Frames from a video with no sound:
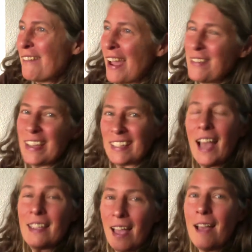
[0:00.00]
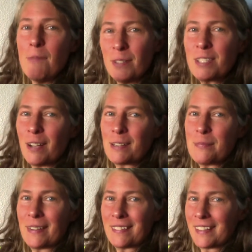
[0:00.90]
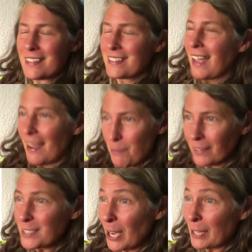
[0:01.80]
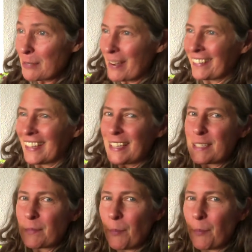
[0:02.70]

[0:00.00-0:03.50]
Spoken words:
I mean, I will talk about this.